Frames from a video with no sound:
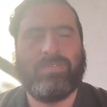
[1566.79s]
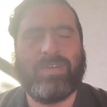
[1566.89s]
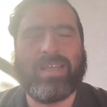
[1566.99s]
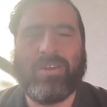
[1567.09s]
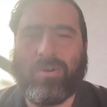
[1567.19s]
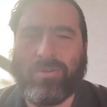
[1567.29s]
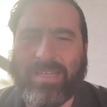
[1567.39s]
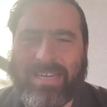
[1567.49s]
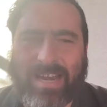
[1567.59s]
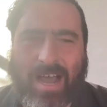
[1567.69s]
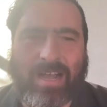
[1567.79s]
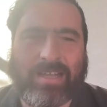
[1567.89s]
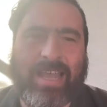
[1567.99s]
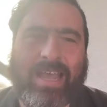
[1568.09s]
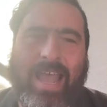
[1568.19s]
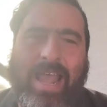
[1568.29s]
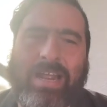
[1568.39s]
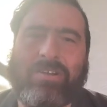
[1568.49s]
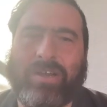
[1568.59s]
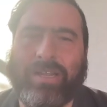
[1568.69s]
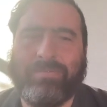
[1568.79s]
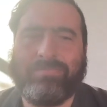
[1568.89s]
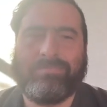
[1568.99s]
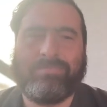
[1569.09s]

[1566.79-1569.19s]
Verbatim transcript: if I can only not get angry,